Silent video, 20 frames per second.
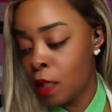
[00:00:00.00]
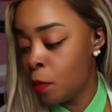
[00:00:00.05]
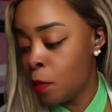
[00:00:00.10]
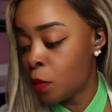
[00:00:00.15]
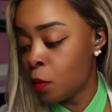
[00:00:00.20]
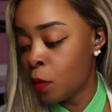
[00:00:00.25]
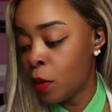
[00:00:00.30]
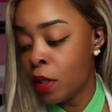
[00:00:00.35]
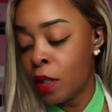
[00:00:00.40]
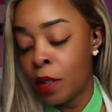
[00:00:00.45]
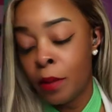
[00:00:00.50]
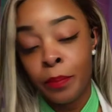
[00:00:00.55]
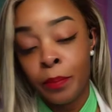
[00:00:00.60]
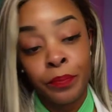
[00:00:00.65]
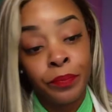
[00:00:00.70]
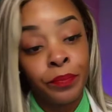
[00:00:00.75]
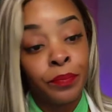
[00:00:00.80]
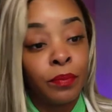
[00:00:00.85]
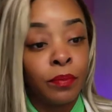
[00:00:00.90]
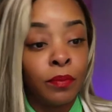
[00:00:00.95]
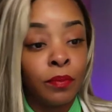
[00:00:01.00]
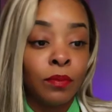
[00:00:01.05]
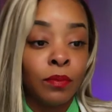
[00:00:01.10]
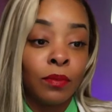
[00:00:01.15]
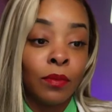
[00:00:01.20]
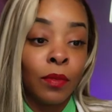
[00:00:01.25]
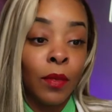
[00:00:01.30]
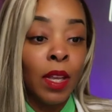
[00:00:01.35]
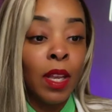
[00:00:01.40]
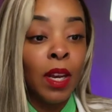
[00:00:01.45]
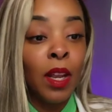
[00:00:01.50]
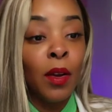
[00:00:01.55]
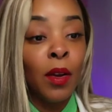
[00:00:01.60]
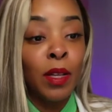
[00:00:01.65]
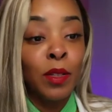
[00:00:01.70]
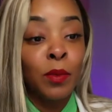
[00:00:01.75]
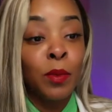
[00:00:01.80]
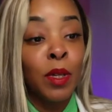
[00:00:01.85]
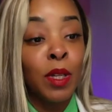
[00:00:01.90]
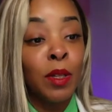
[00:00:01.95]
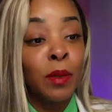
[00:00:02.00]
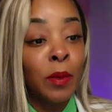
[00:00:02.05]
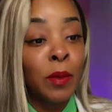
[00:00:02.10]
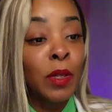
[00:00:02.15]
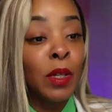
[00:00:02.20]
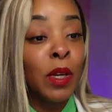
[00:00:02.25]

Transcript: He was real you know, he's really,